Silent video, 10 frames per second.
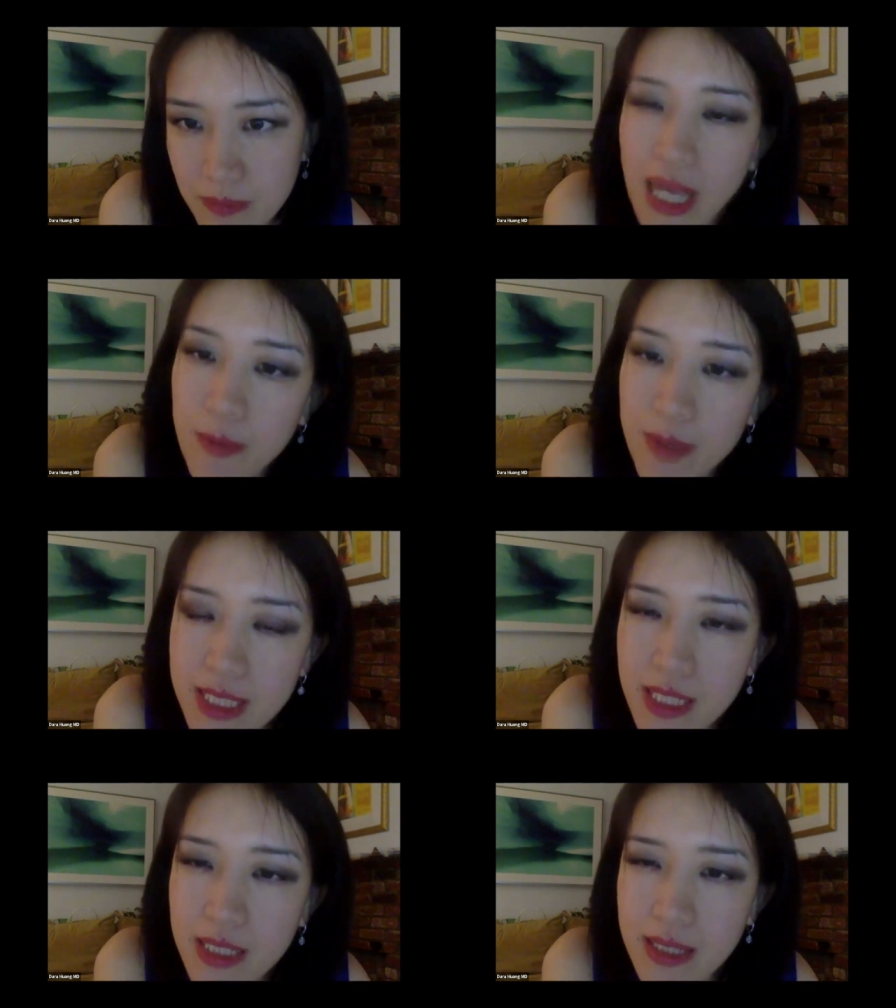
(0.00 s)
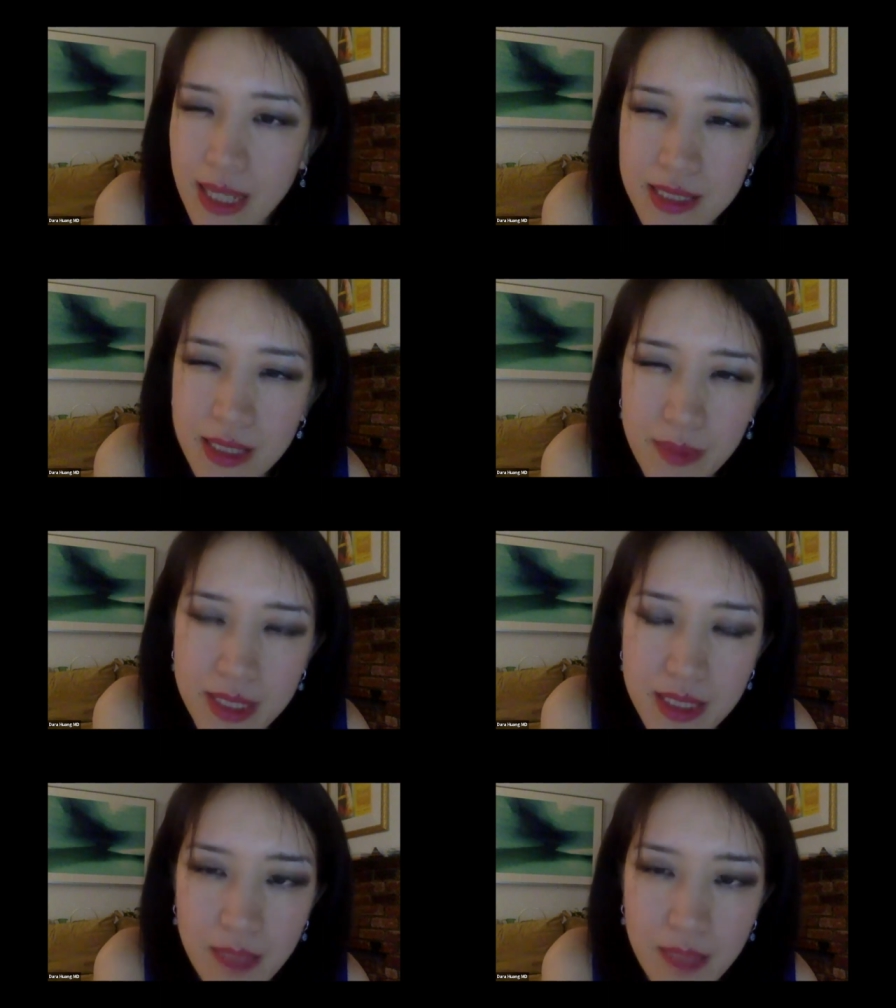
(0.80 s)
Can we see that
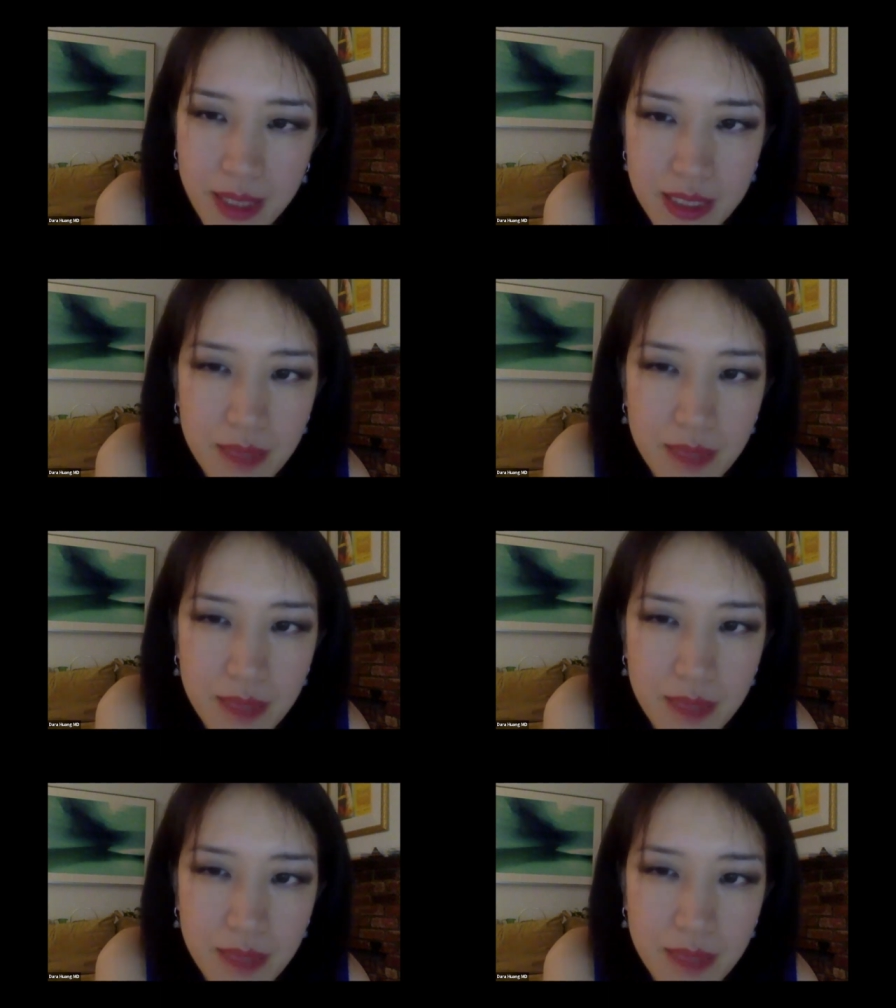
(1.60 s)
something's coming,